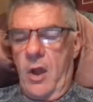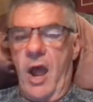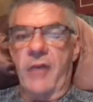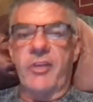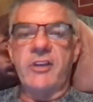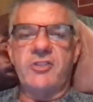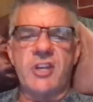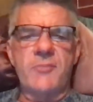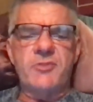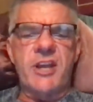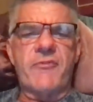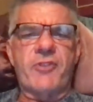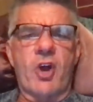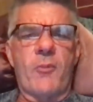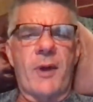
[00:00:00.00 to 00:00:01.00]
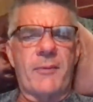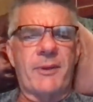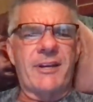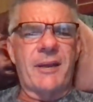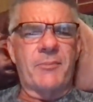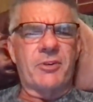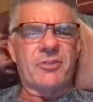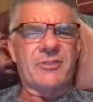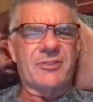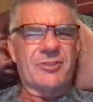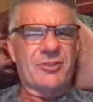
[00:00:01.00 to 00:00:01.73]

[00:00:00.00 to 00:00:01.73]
I think Jim Jeffcoat might have been number